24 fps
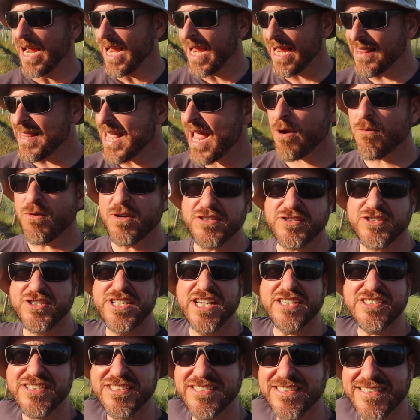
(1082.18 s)
And that was
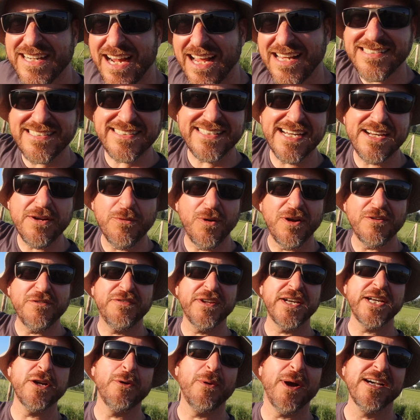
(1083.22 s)
disgusting what
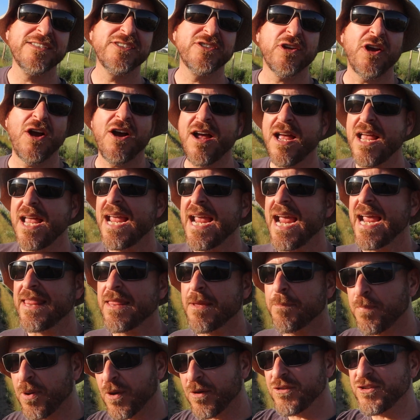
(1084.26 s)
video I saw.
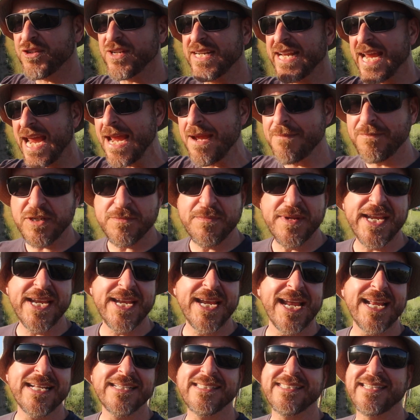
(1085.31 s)
And the person came to
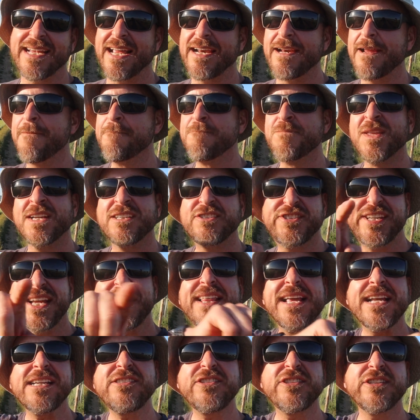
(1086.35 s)
me and said,
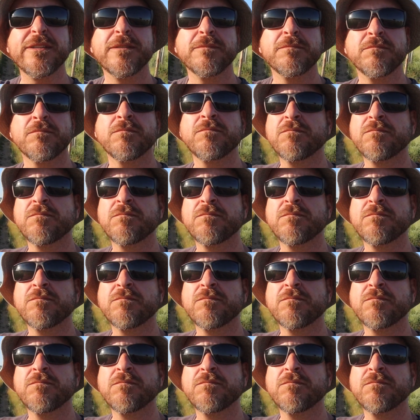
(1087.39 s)
see this?